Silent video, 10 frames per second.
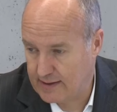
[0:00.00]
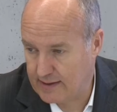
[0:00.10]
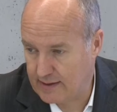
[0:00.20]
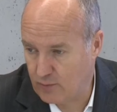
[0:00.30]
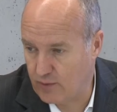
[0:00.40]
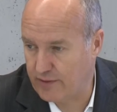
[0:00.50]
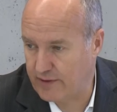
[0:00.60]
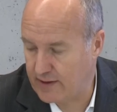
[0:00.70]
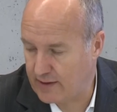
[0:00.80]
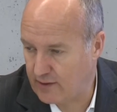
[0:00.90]

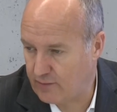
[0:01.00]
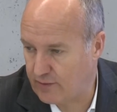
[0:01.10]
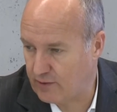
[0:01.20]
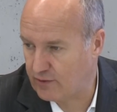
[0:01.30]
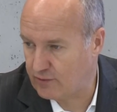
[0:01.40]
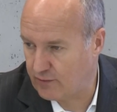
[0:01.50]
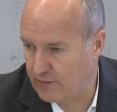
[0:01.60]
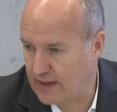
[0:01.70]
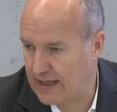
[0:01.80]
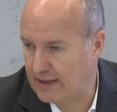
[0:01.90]
worry of a lot of
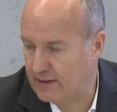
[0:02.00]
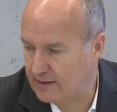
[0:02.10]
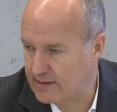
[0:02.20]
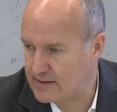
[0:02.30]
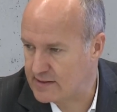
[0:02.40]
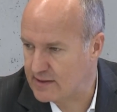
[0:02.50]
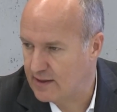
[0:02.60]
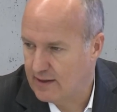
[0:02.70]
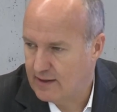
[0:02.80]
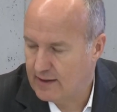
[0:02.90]
the analysts,
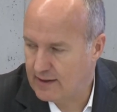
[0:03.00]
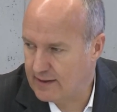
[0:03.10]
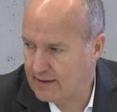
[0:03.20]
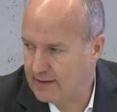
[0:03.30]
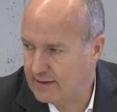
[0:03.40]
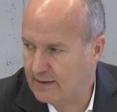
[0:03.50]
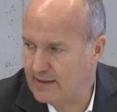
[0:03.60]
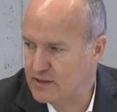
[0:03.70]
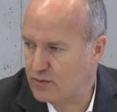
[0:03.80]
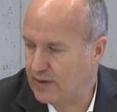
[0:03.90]
at
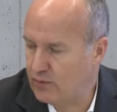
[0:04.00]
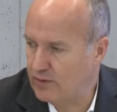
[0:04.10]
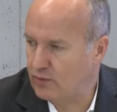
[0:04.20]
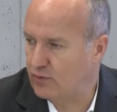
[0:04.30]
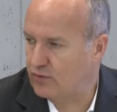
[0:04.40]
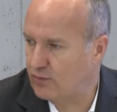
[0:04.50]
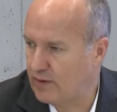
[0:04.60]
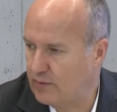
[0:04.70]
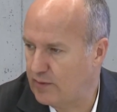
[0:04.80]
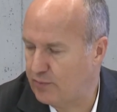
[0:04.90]
least when we look to
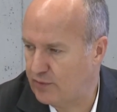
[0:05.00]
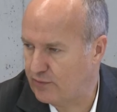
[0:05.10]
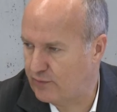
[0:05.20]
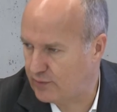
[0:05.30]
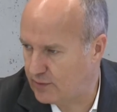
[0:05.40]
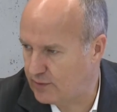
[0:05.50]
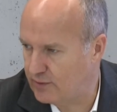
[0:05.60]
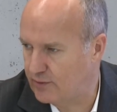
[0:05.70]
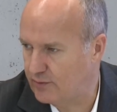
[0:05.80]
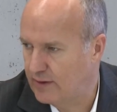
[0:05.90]
our
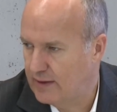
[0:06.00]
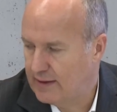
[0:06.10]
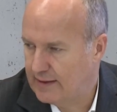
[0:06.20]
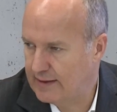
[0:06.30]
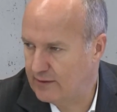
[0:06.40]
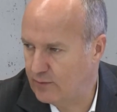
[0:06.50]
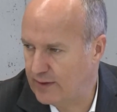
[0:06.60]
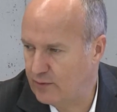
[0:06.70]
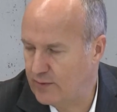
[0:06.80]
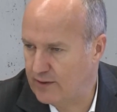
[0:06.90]
portfolio and
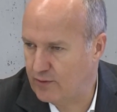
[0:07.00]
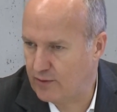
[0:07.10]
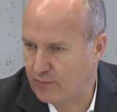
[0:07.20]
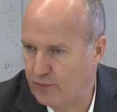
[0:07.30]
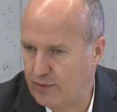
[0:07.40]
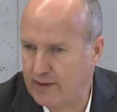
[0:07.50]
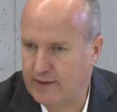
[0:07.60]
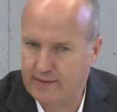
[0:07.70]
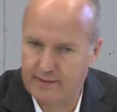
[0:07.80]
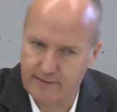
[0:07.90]
when we
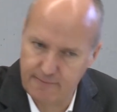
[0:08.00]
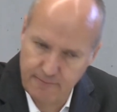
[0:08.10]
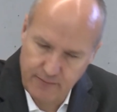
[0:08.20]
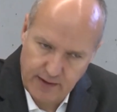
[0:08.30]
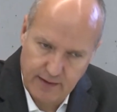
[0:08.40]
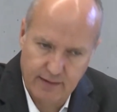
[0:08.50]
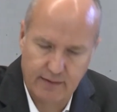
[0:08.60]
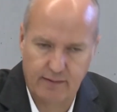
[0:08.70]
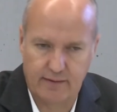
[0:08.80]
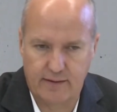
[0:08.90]
incorporate
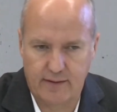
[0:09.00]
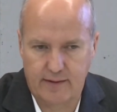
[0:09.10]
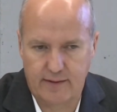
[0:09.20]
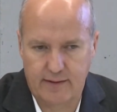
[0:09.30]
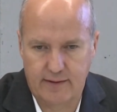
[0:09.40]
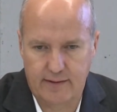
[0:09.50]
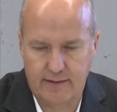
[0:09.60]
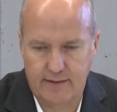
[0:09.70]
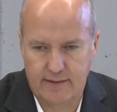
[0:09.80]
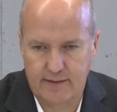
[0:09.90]

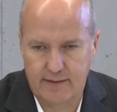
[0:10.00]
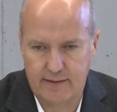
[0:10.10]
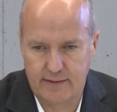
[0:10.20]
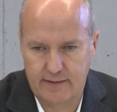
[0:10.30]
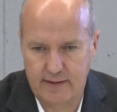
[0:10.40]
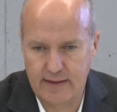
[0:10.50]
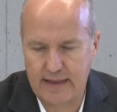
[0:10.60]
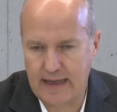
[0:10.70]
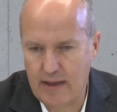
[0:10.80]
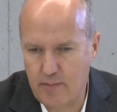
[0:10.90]
in the
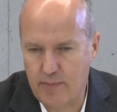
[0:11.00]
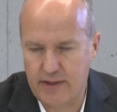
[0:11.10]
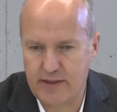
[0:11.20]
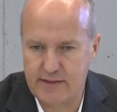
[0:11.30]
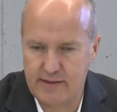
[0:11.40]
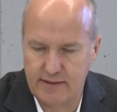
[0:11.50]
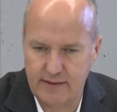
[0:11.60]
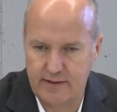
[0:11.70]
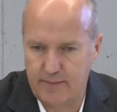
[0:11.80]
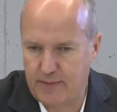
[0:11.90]
companies
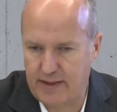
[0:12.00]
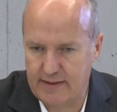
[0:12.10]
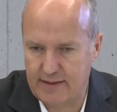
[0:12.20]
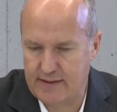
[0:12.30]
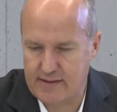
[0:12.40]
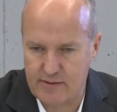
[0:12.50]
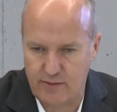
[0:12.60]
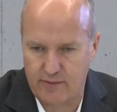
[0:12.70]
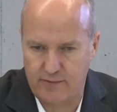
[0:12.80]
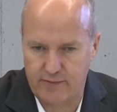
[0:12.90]
the dependence
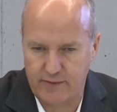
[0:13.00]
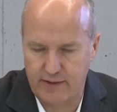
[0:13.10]
of